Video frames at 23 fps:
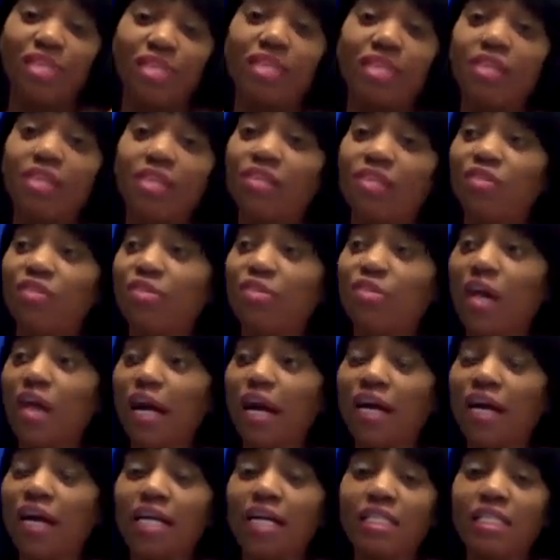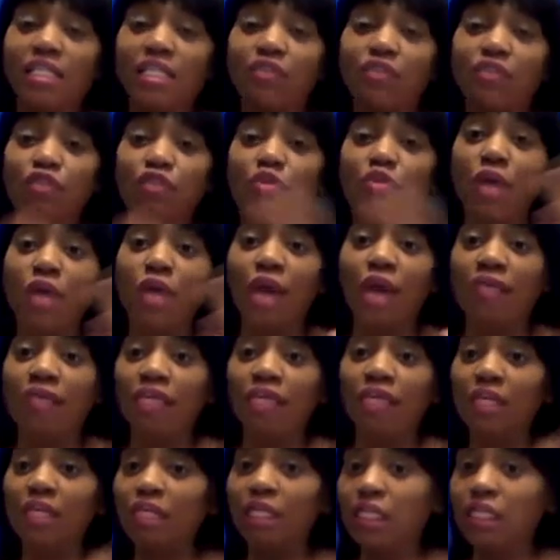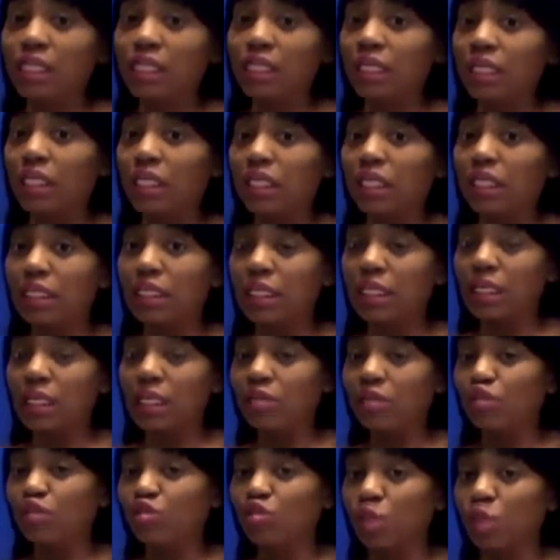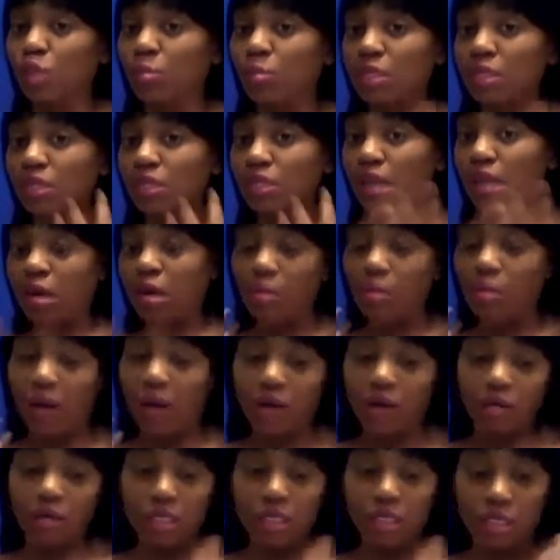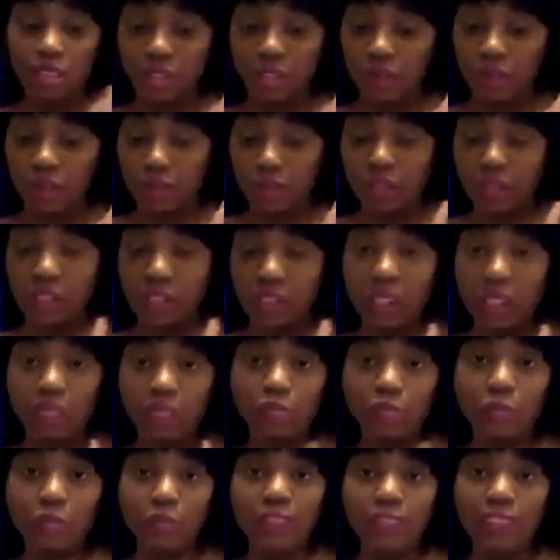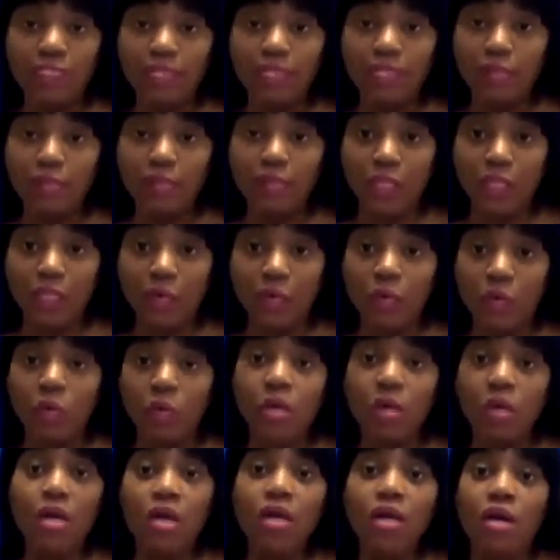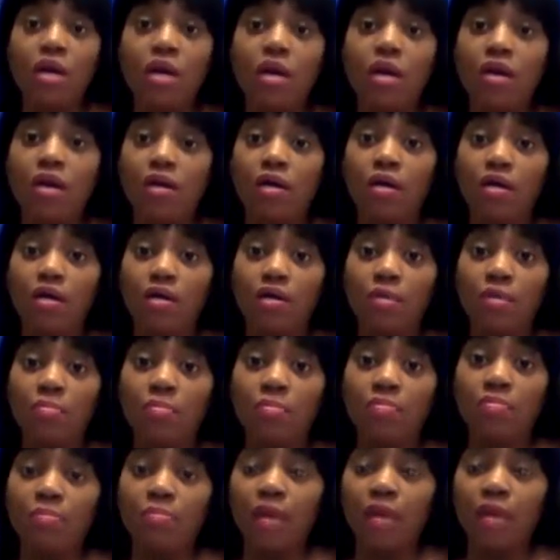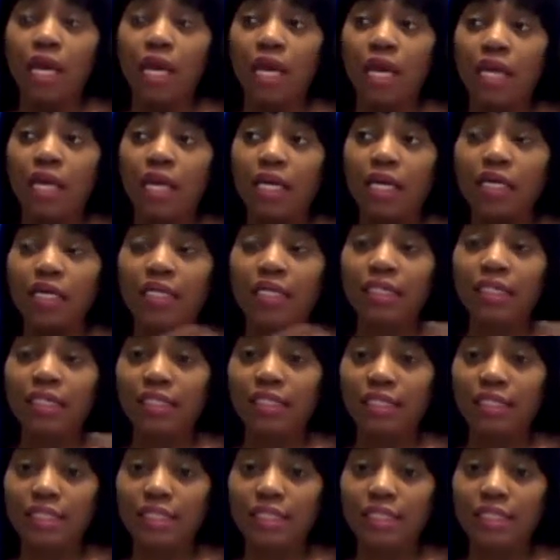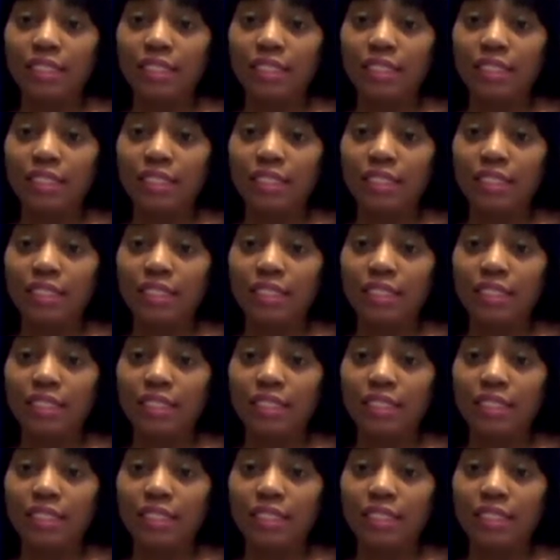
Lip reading: love you guys. If you have anything else you want me to talk about concerning the nails, please let me know. And